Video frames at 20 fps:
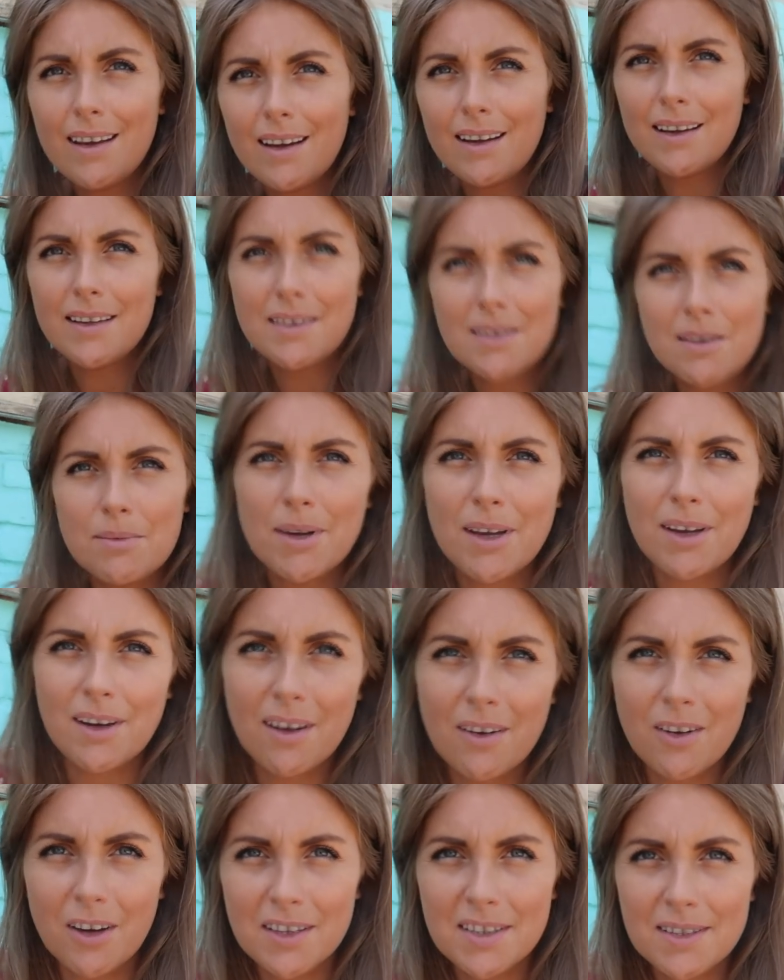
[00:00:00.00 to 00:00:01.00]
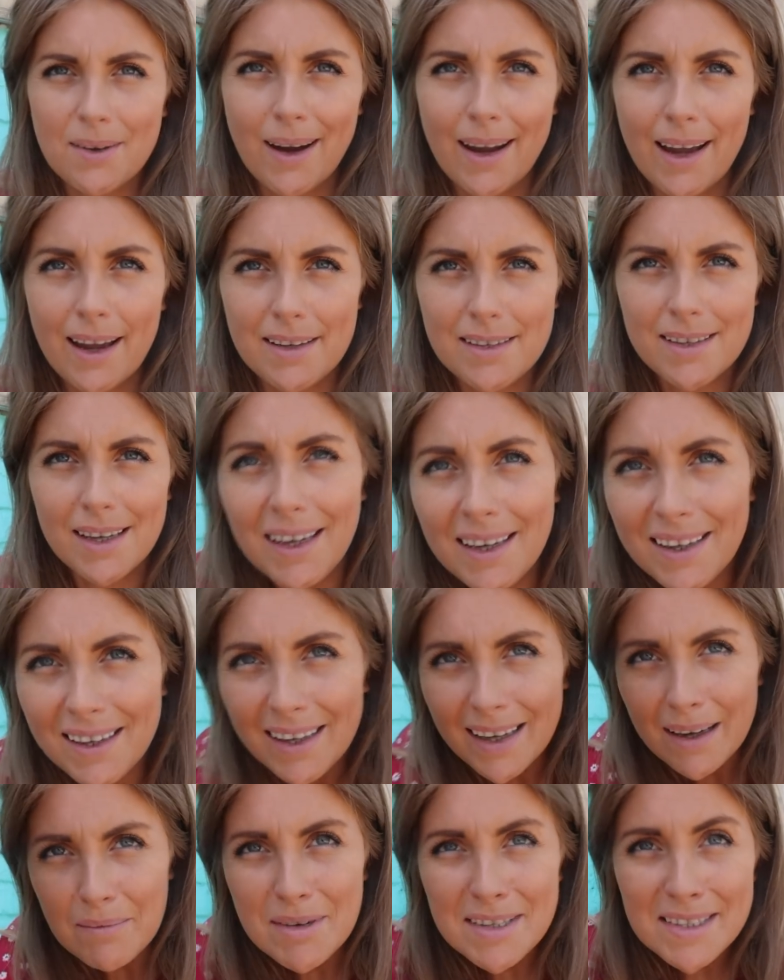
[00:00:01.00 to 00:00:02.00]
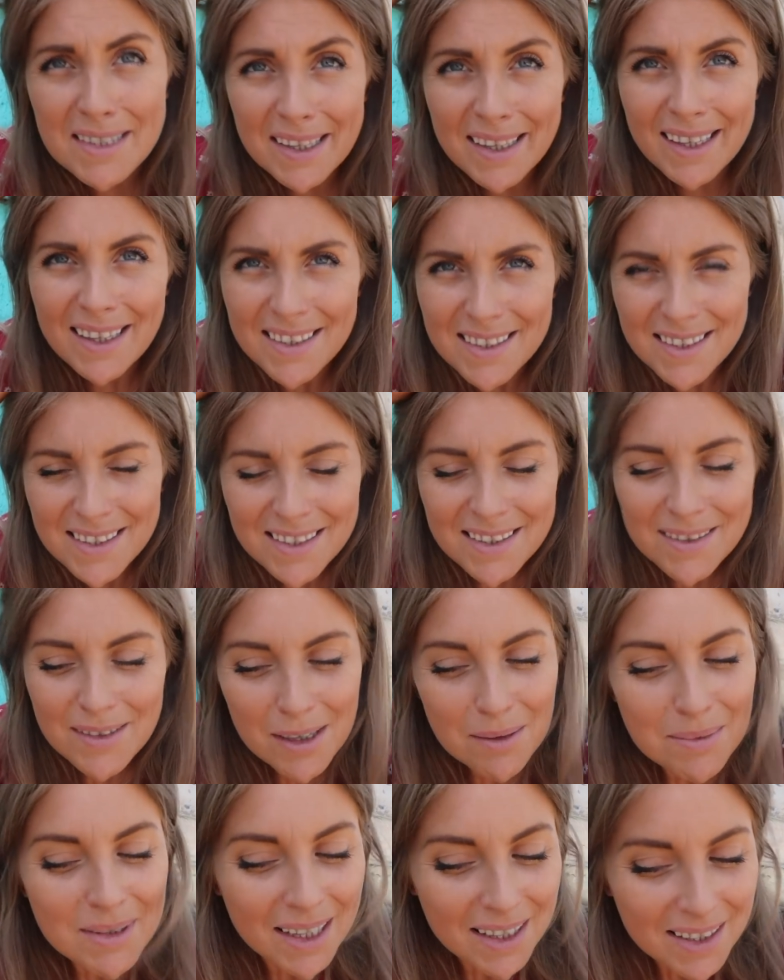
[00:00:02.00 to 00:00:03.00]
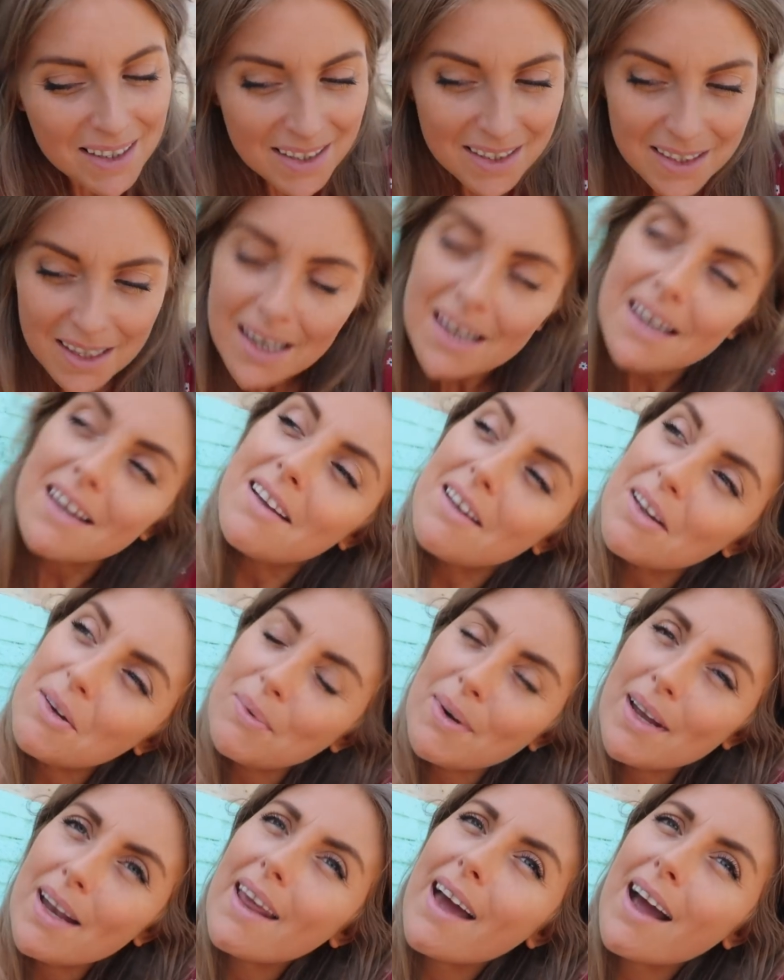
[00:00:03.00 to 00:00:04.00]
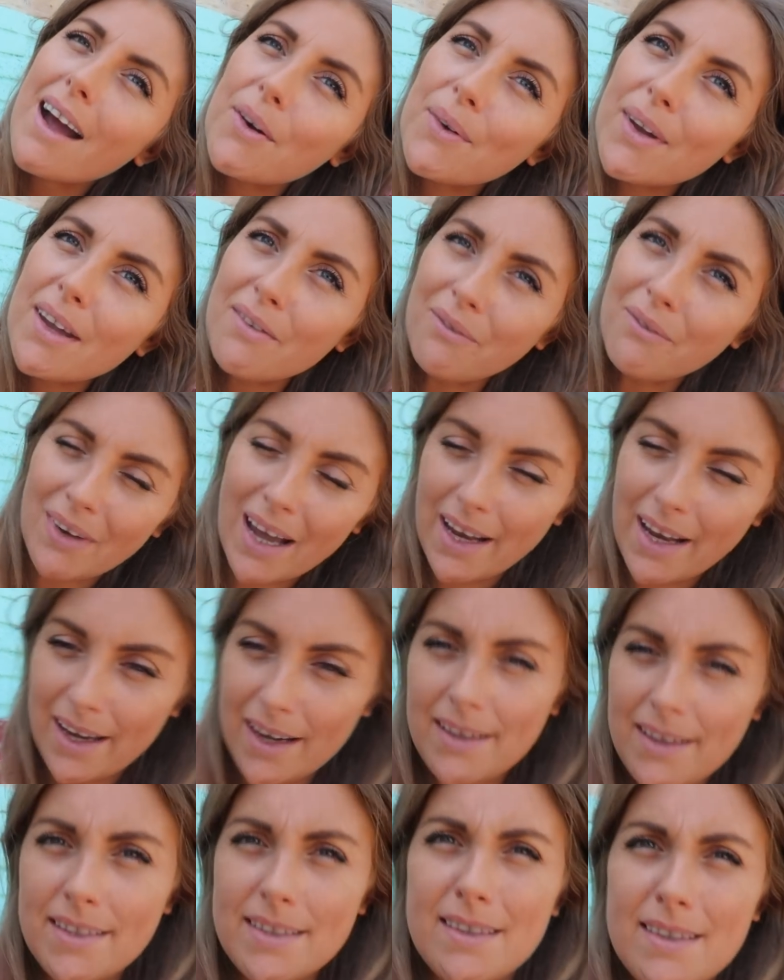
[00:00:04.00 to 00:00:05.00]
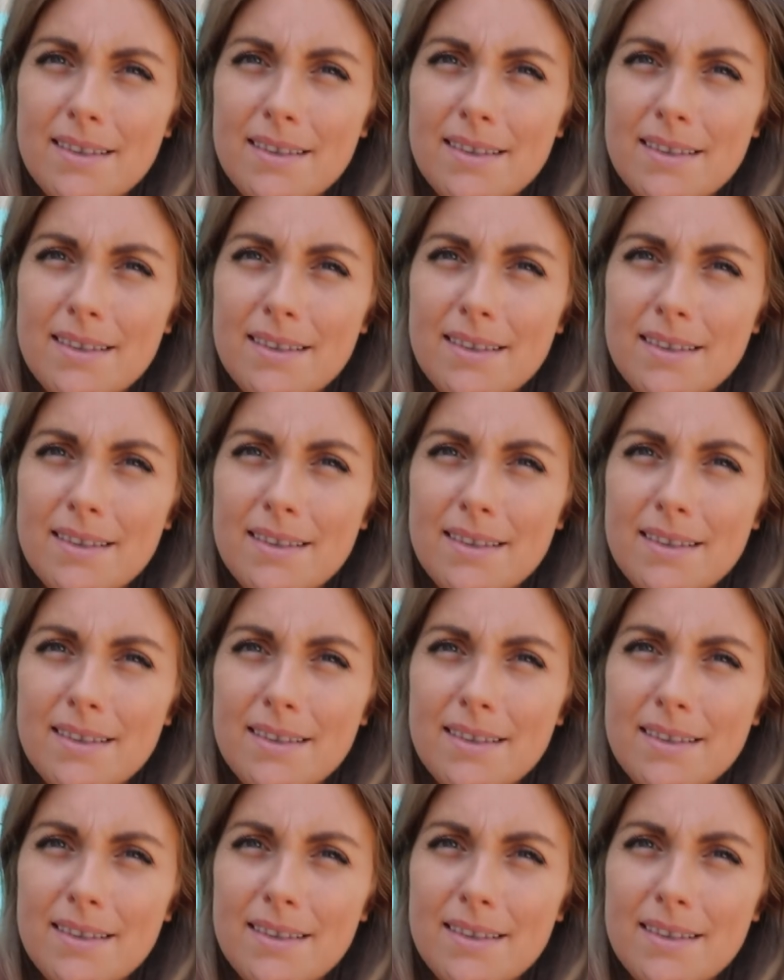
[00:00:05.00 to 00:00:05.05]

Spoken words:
guys, oh my God, I've got a square head. I'm so excited. We're now in Venice